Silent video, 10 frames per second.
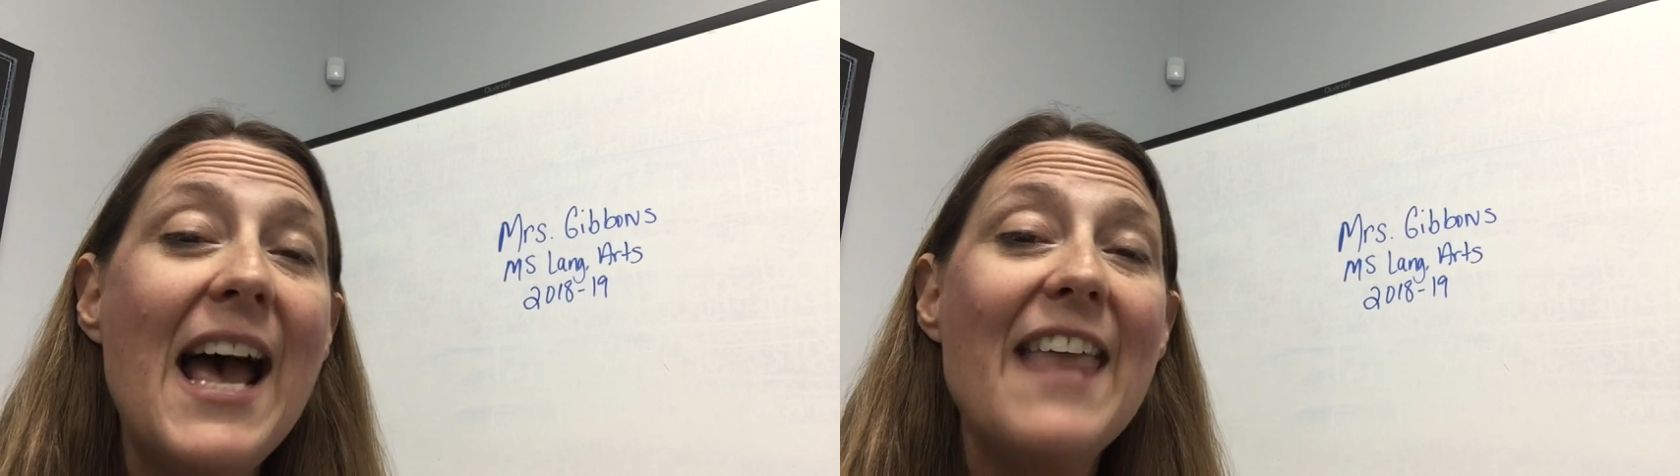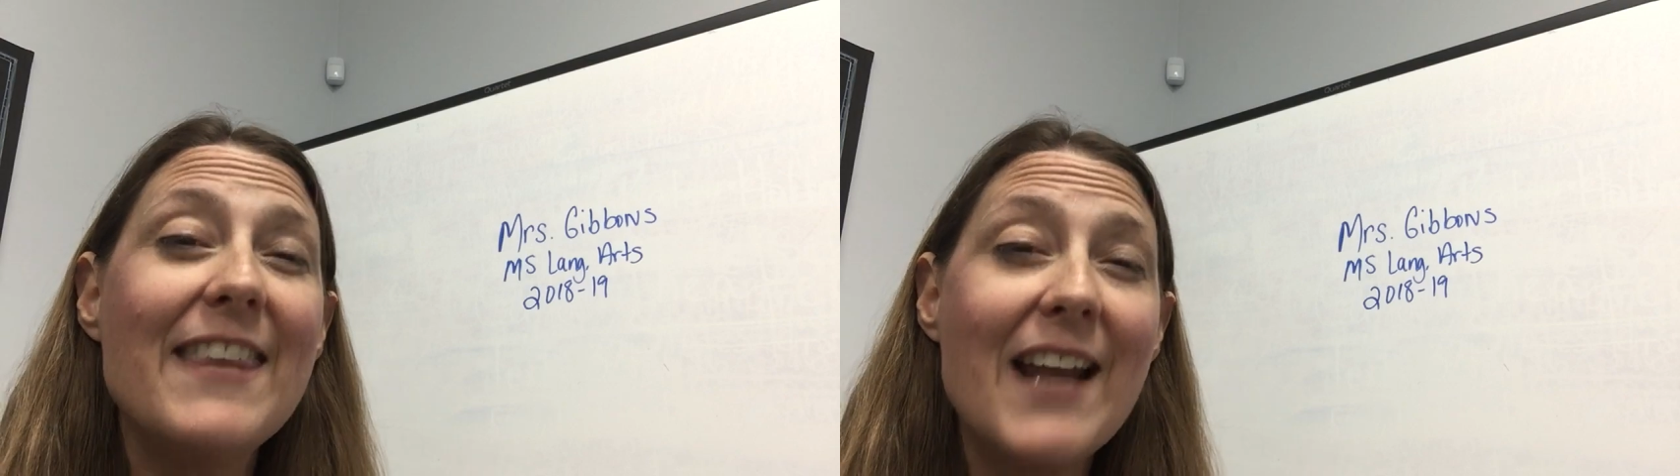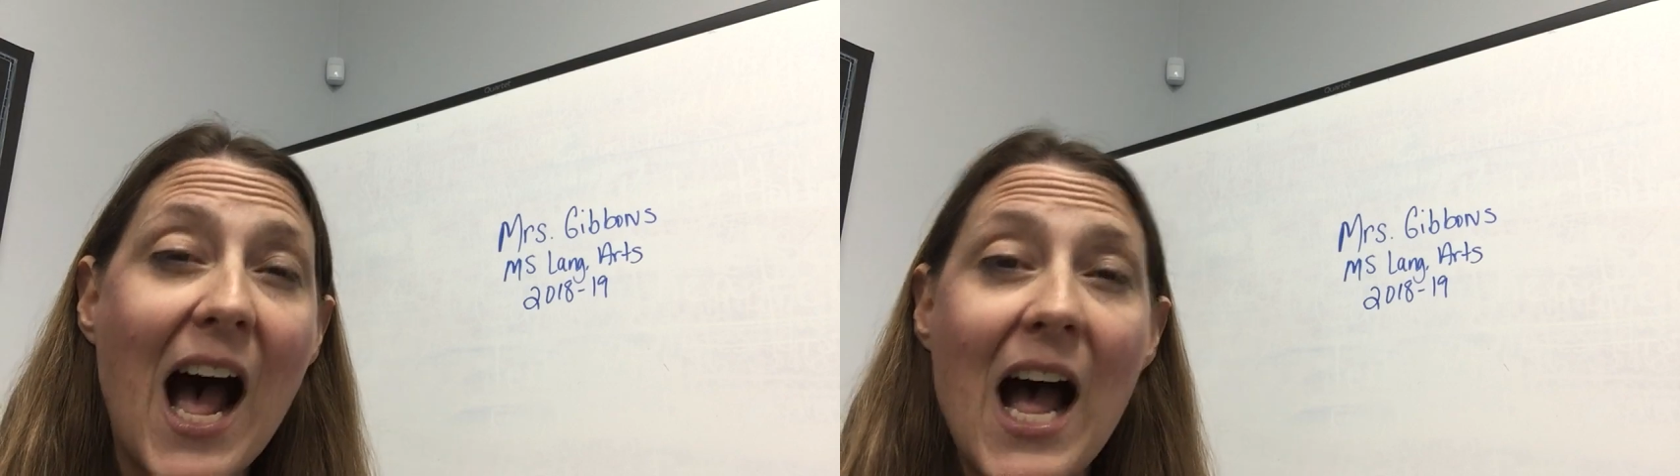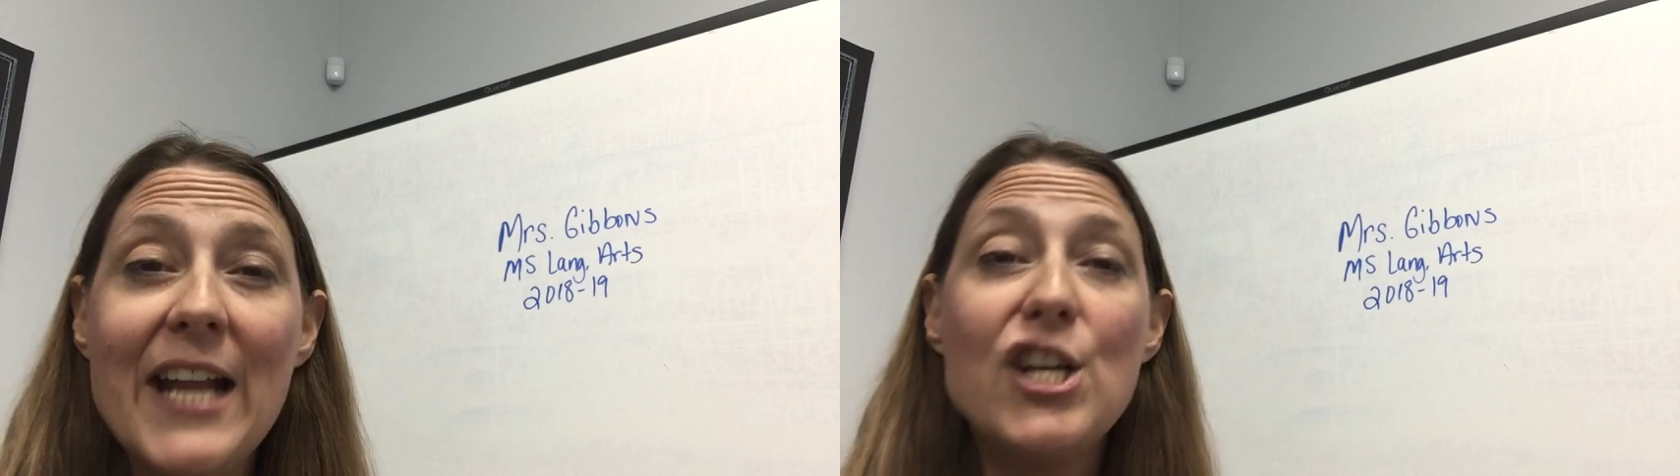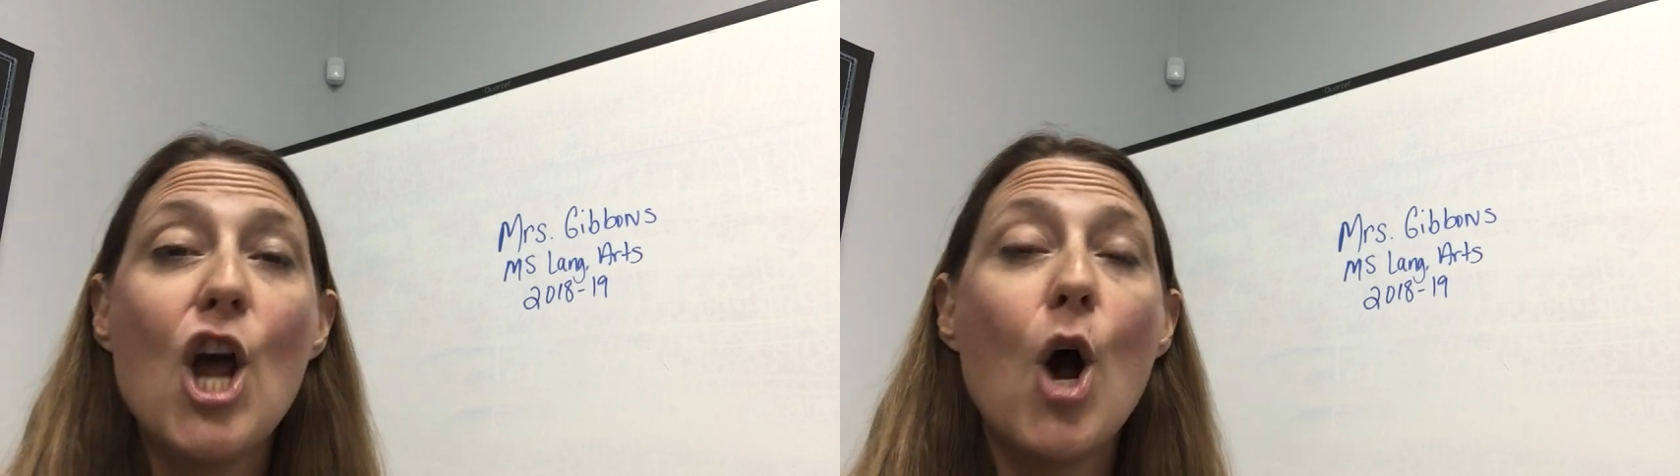and then
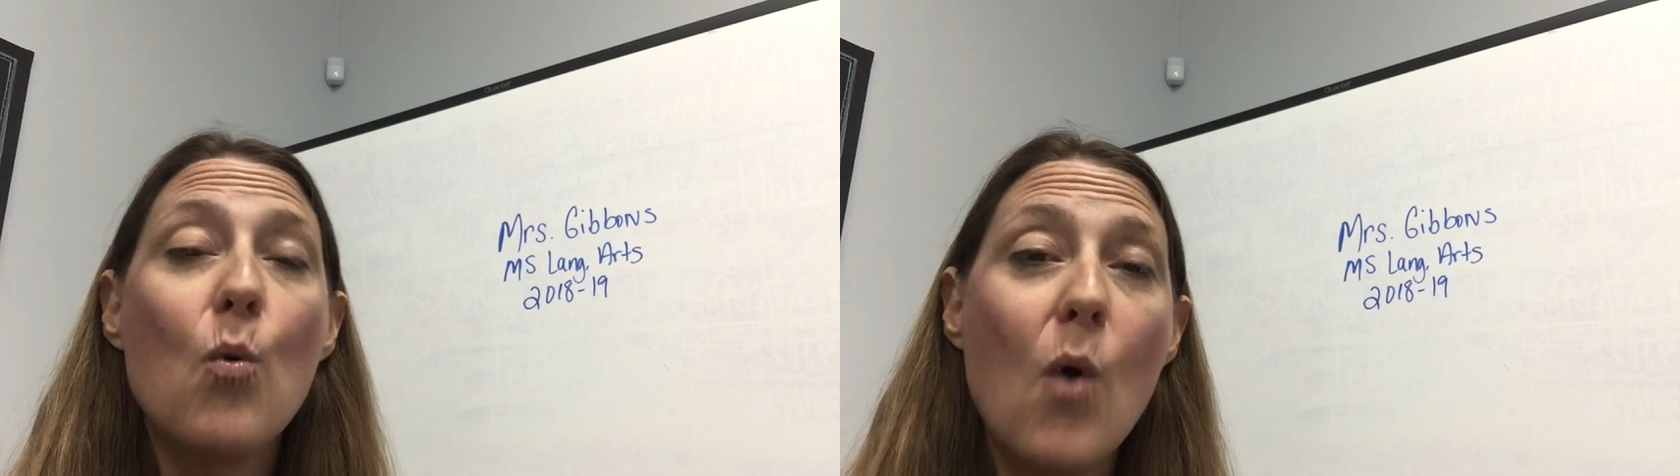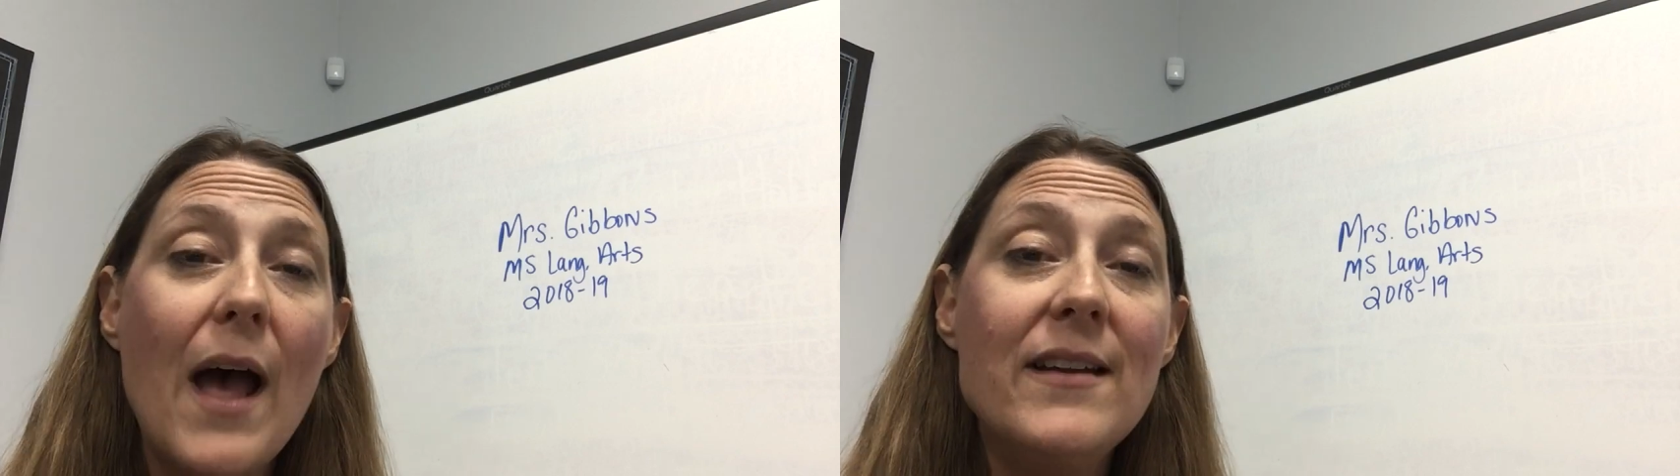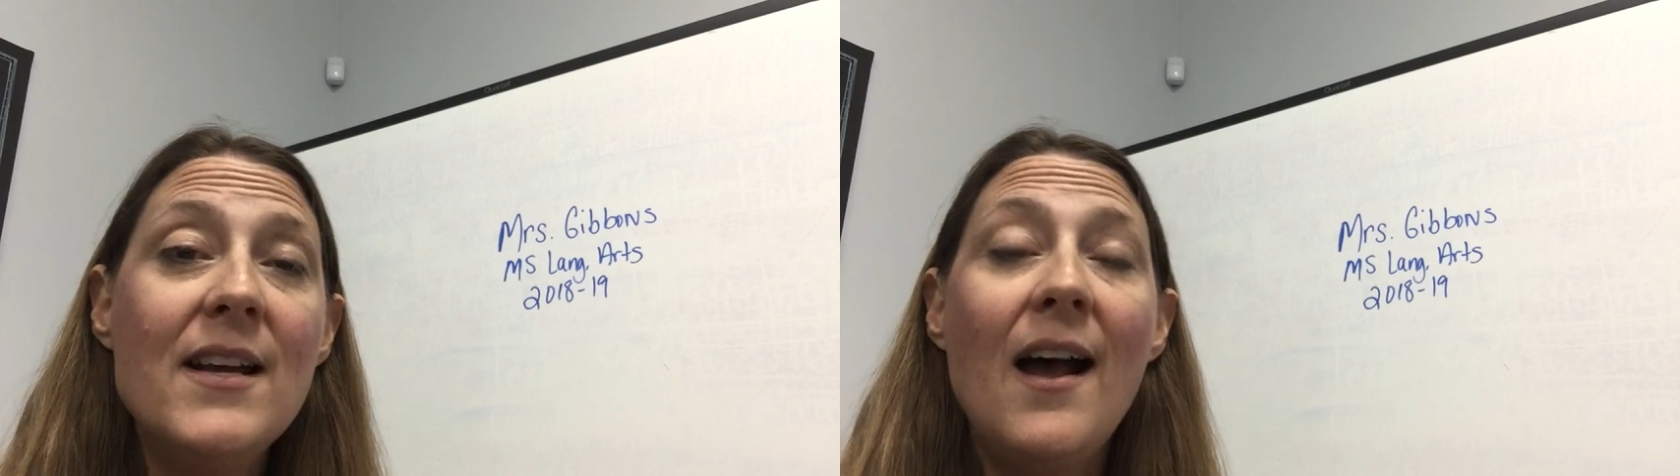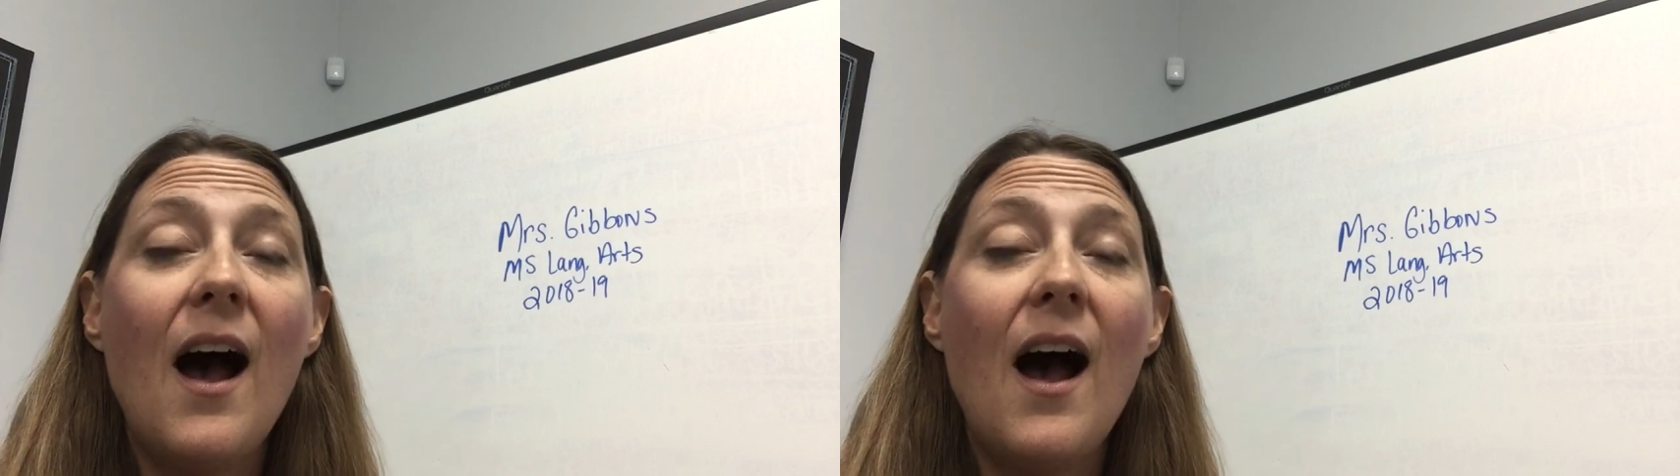I know what